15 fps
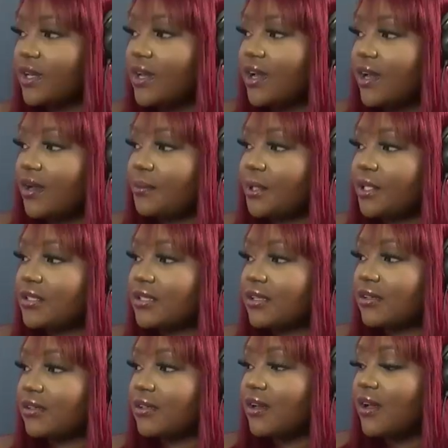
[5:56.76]
watch some Amazing. of their
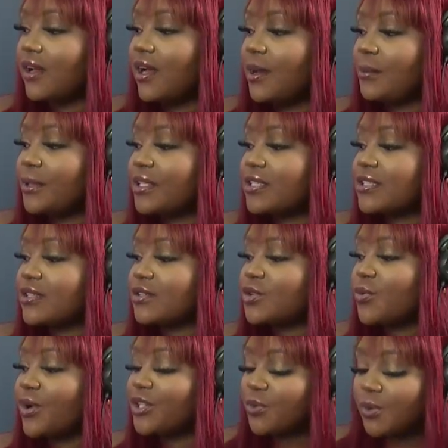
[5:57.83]
videos sometimes. Amazing. So
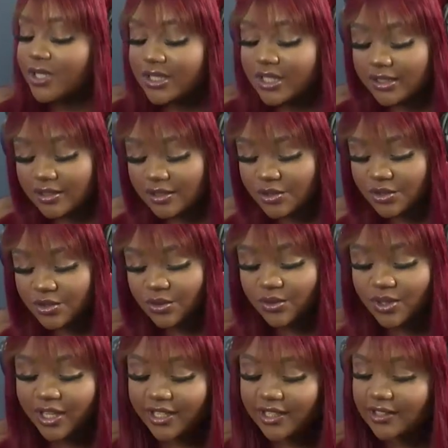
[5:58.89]
where do you want to take this to?
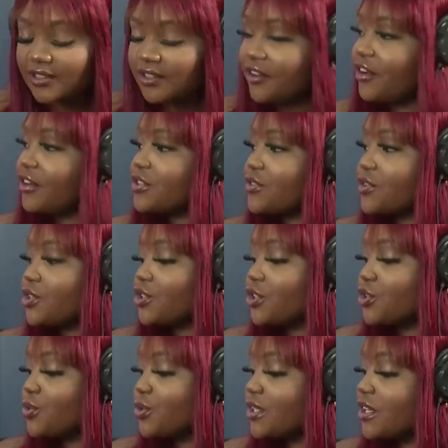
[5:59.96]
Like in the nearest future, do
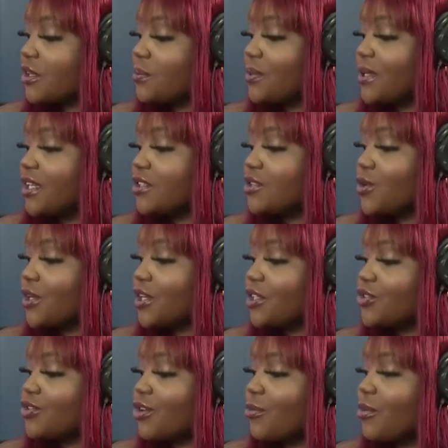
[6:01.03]
you want to keep playing talking
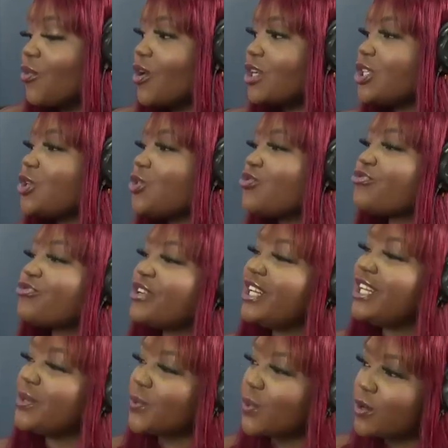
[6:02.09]
drum, or what do you
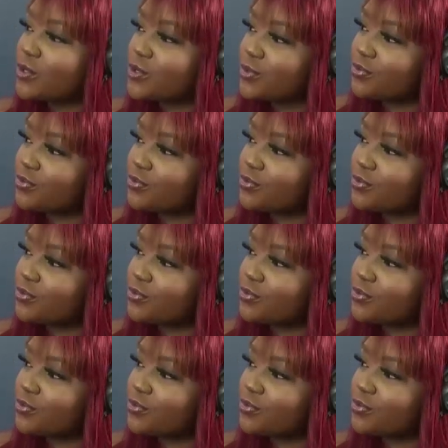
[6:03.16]
really want to